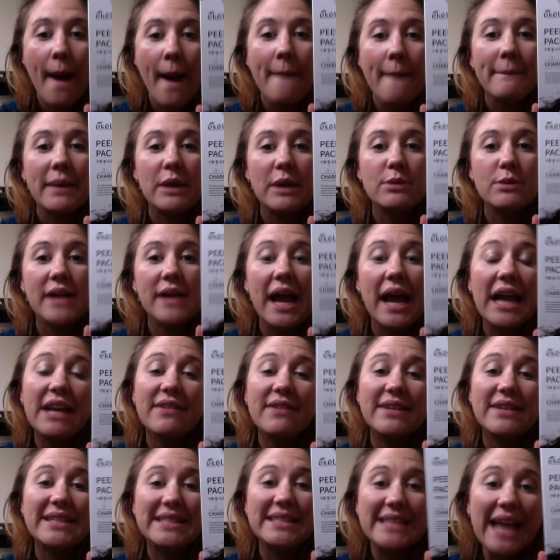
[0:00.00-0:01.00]
but I was kind
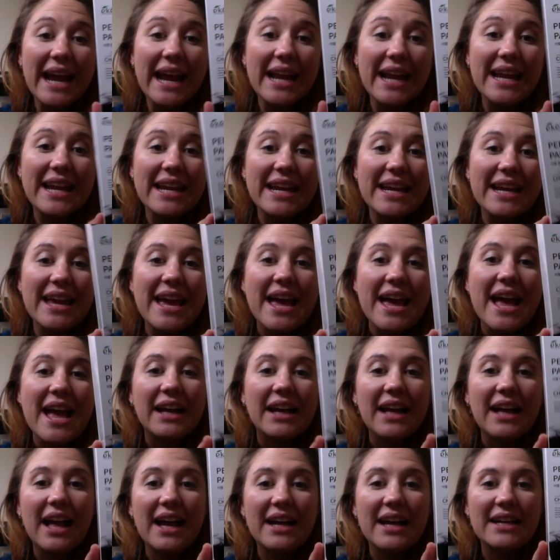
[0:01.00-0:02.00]
of excited
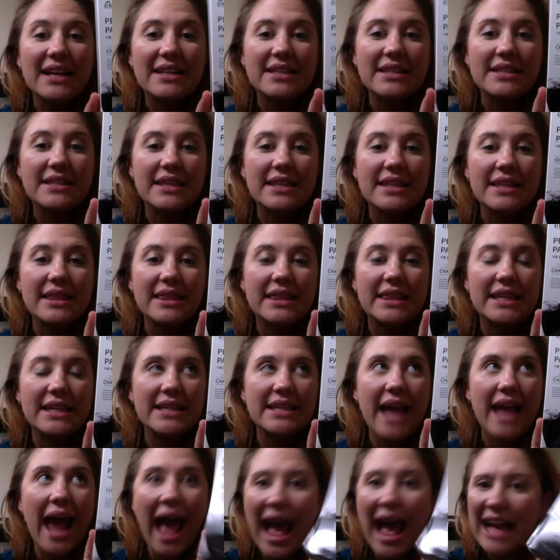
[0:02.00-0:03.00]
because this
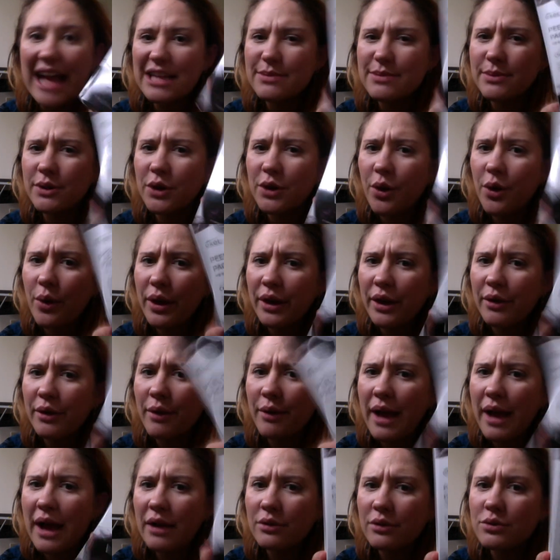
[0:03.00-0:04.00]
has been going
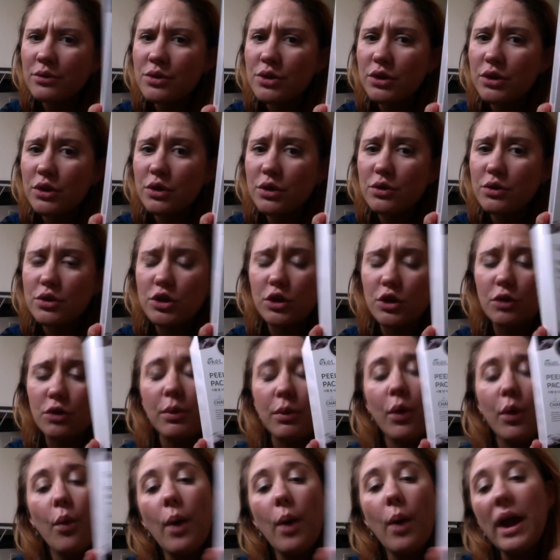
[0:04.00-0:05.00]
around
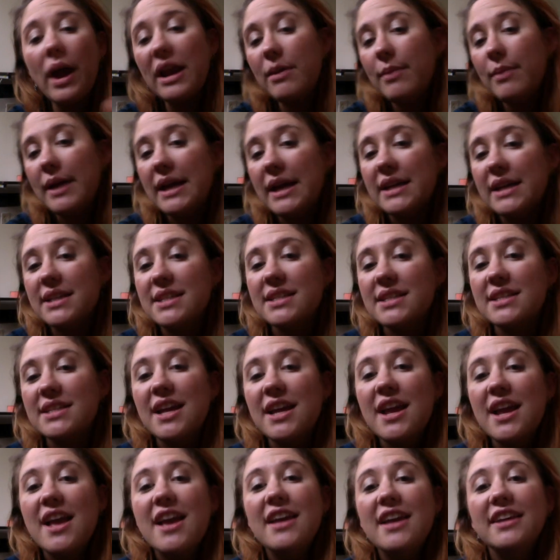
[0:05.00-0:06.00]
YouTube quite a bit.
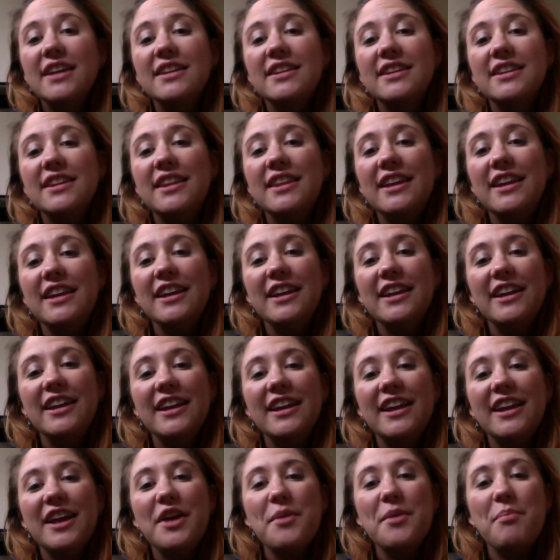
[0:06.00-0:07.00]

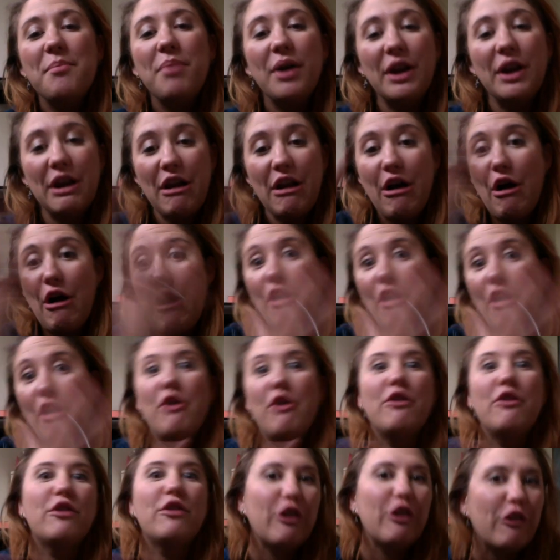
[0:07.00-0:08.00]
The put it all
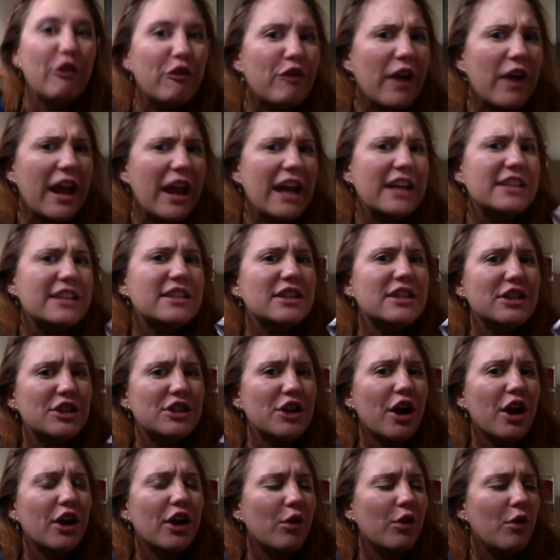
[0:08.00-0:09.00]
over your face, the
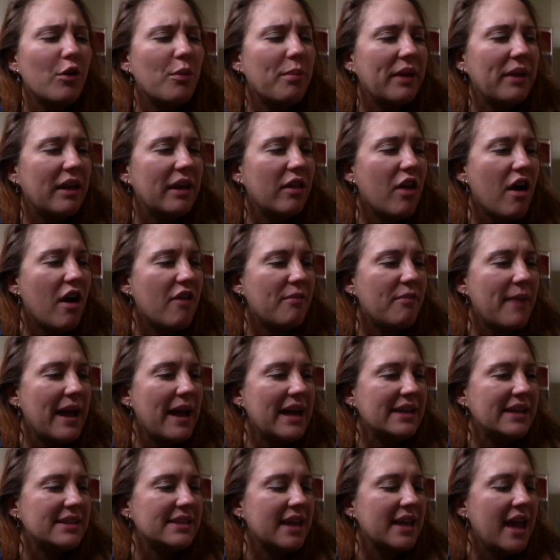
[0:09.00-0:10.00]
charcoal peel-off
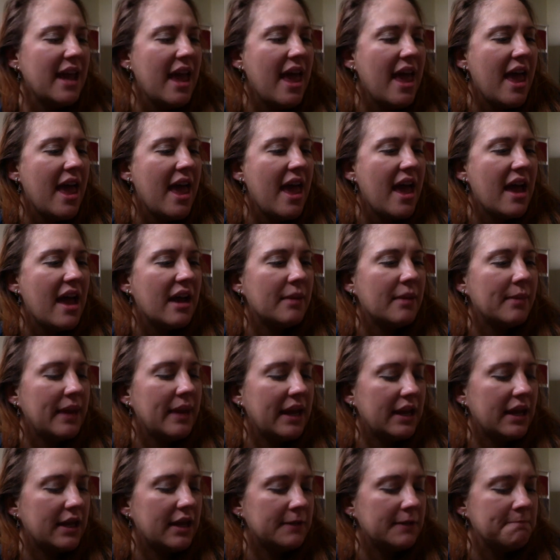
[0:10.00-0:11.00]
mask. And I'm
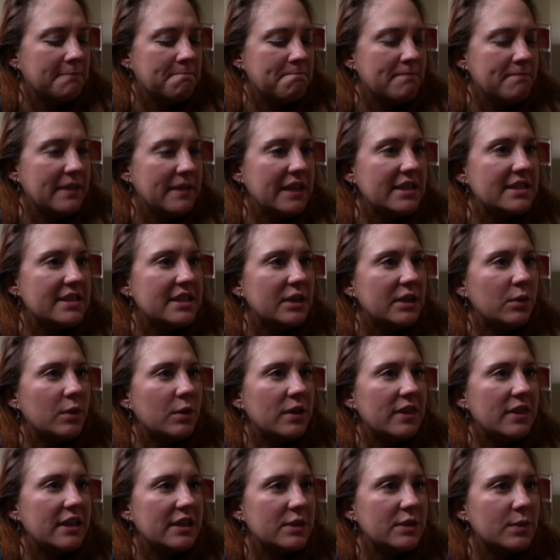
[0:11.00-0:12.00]
like, let's see
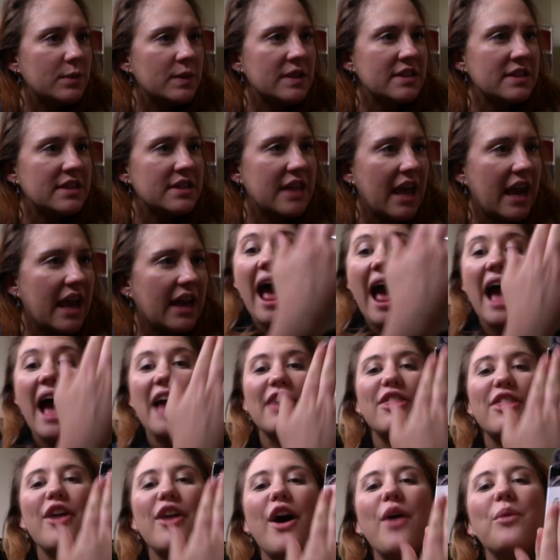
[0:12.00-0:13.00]
what this one's like.
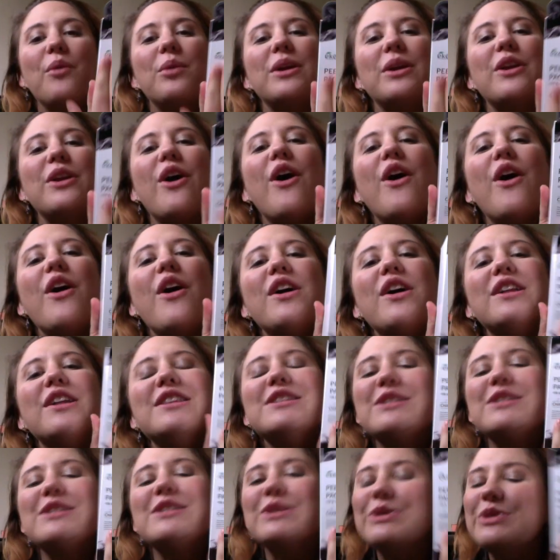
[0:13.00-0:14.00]
I thought we'd all
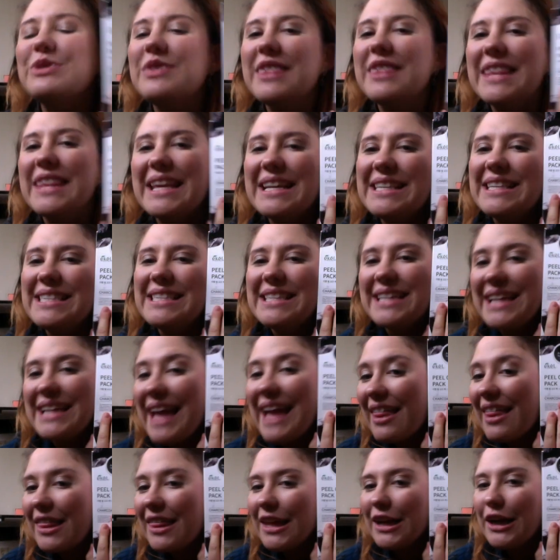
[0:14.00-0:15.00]
do this
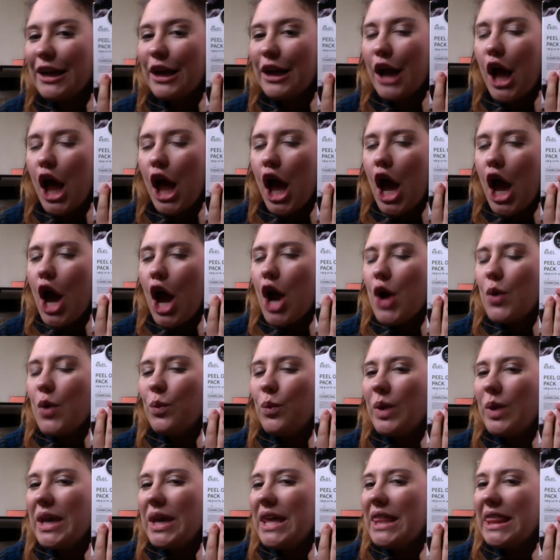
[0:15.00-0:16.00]
together
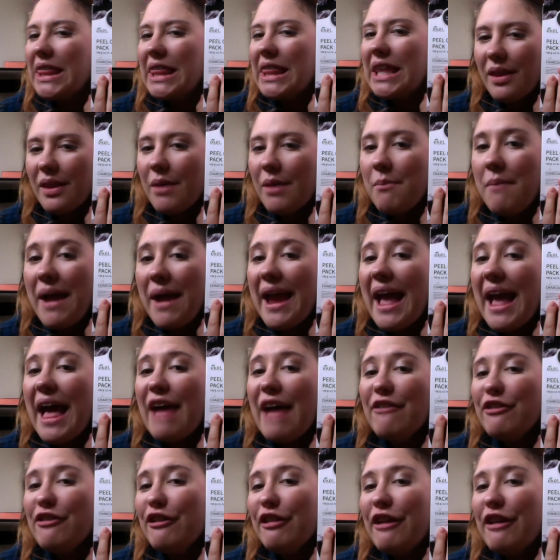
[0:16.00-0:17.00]
with my
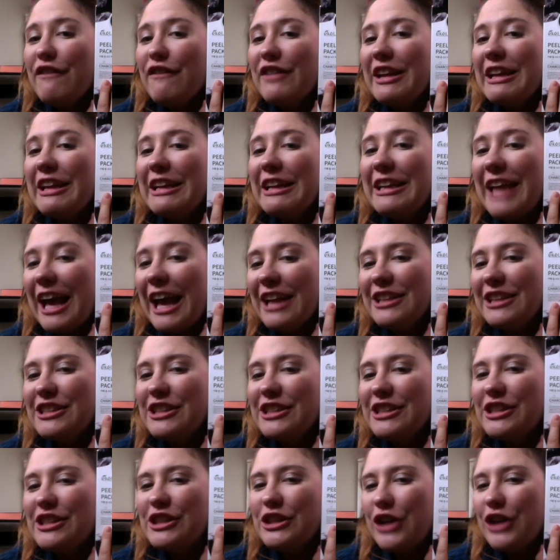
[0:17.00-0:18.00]
ever-loving
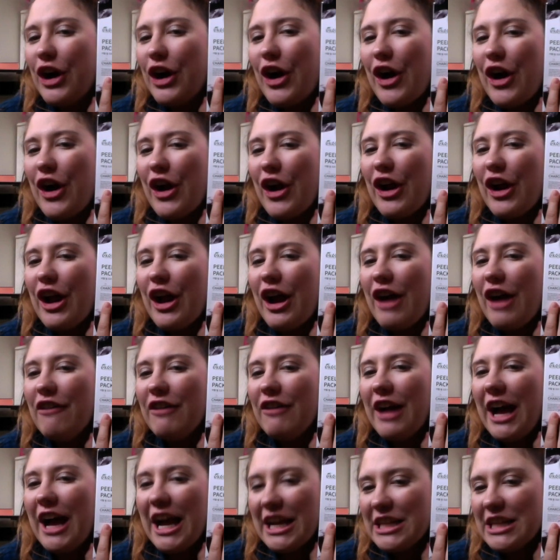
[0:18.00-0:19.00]
guest star of
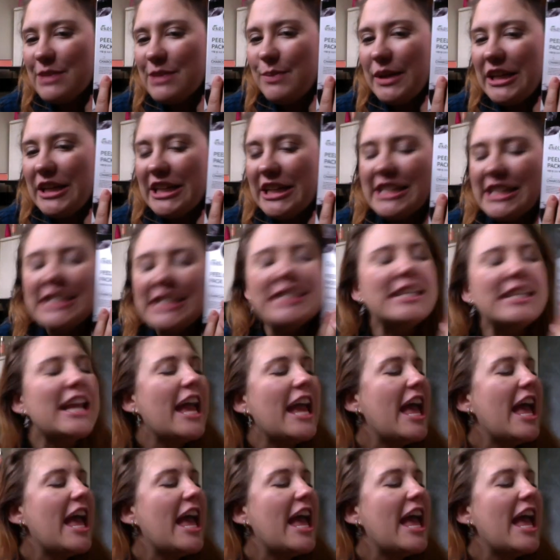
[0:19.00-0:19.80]
a husband